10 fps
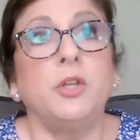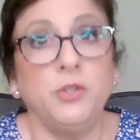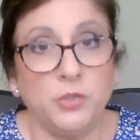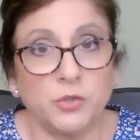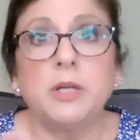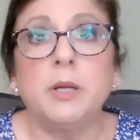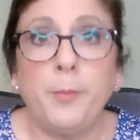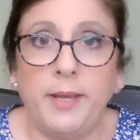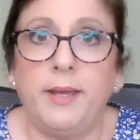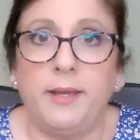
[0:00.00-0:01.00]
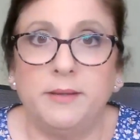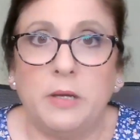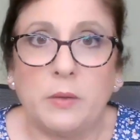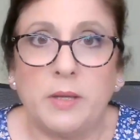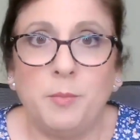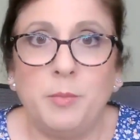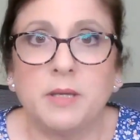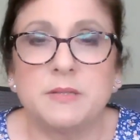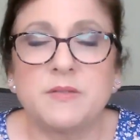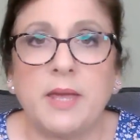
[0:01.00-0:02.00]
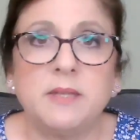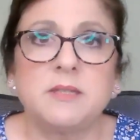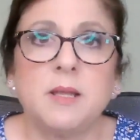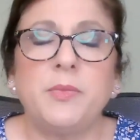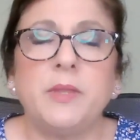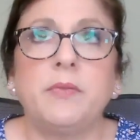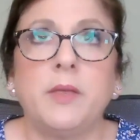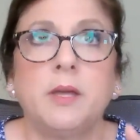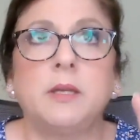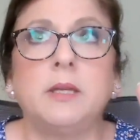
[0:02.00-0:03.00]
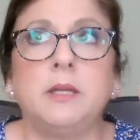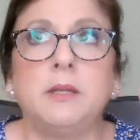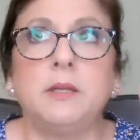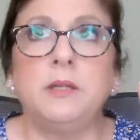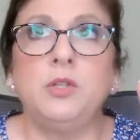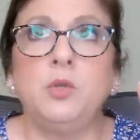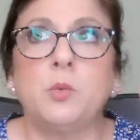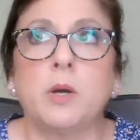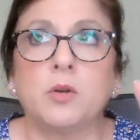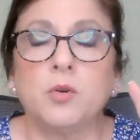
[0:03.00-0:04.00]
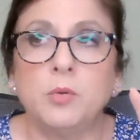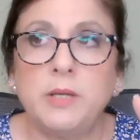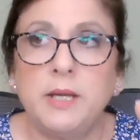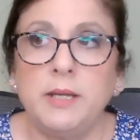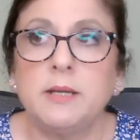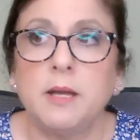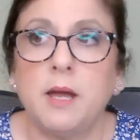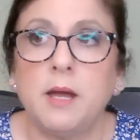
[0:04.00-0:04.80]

You're going to pay, okay, because that's something that you are creating,